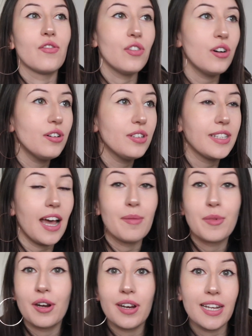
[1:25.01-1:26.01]
First,
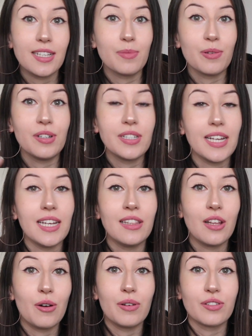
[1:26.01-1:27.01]
I'm not an expert
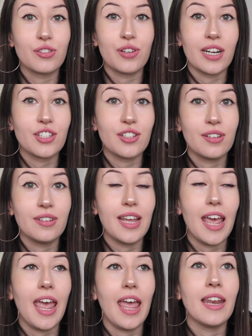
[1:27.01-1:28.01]
in law of attraction,
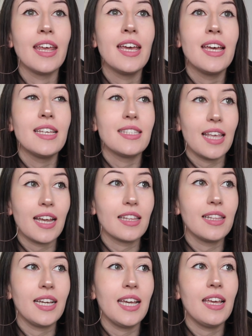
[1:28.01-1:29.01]
and
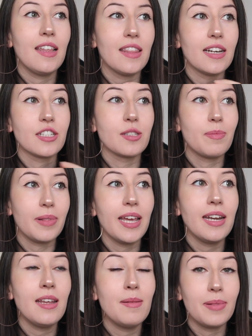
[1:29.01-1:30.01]
secondly, there's
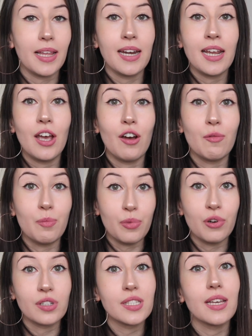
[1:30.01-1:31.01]
plenty of
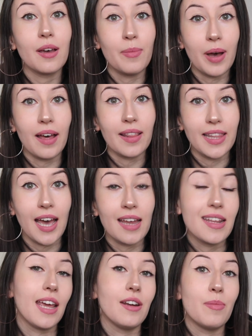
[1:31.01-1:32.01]
books about
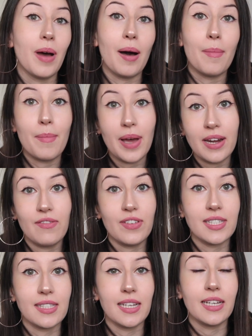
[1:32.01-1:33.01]
that and about
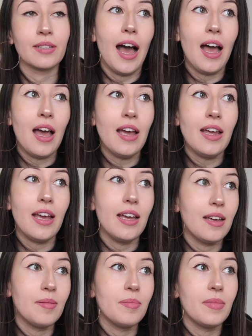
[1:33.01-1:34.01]
manifesting. I
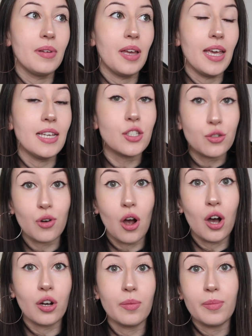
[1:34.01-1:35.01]
am a
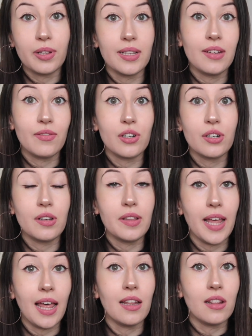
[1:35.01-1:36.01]
strong believer
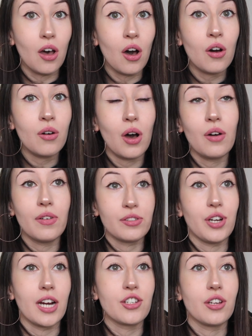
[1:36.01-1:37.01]
that law of
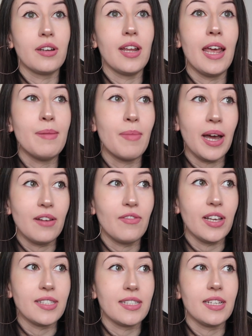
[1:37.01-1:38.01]
attraction and
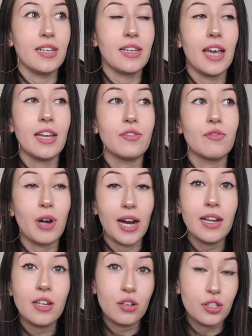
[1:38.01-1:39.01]
manifesting and
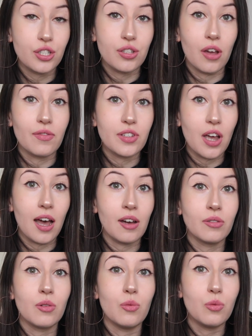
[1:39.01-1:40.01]
writing your stuff
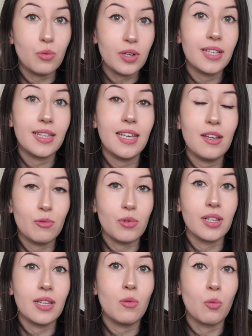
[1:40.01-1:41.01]
down
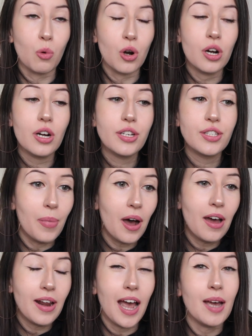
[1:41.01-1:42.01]
really works,
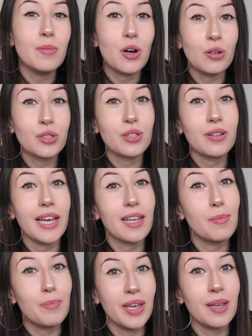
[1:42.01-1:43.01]
but I'm also like
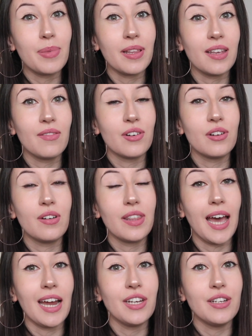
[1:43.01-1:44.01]
a big believer
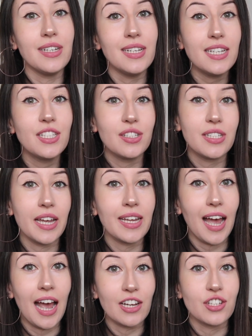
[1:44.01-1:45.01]
that you need to
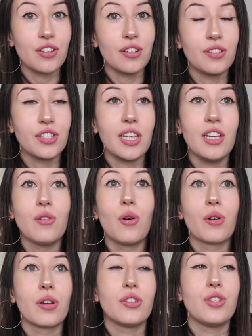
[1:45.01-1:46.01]
take actions in
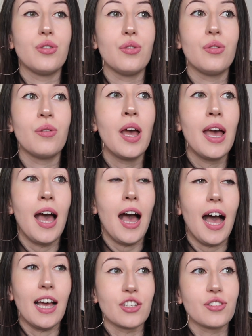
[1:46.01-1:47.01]
order to
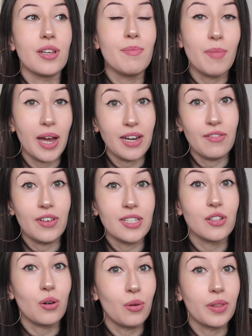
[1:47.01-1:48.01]
actually
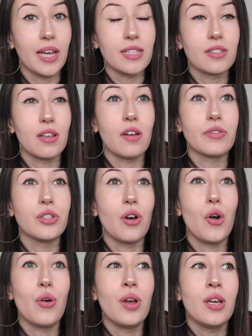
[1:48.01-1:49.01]
manifest all that stuff.
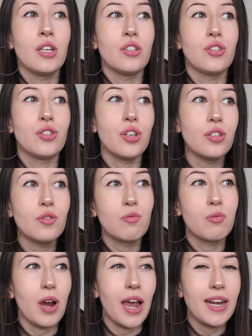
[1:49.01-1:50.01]
So
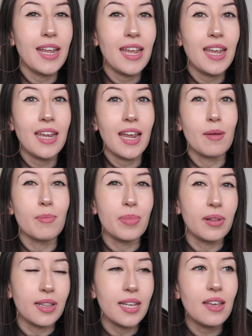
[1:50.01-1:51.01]
just writing and
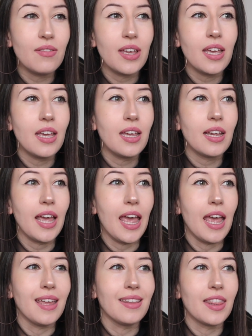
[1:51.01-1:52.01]
believing
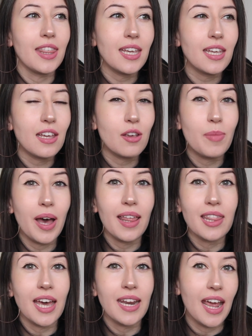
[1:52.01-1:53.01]
and thinking
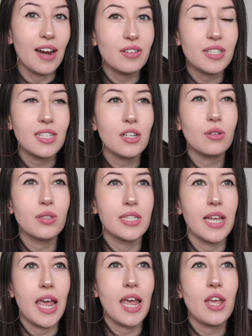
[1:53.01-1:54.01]
about that every single
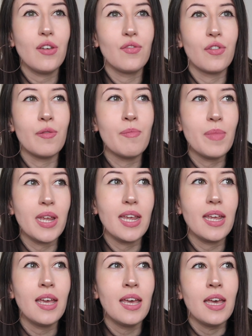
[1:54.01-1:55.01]
day, for
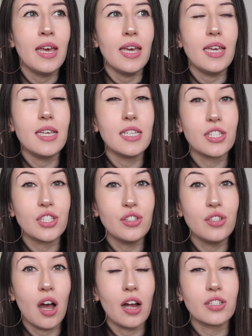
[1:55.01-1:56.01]
me, is
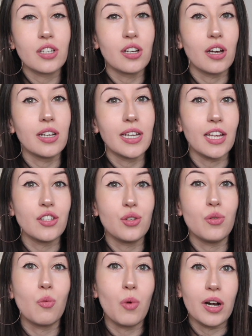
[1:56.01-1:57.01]
not gonna get
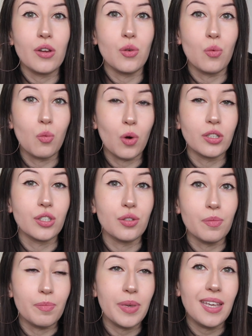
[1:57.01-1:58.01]
you where you want to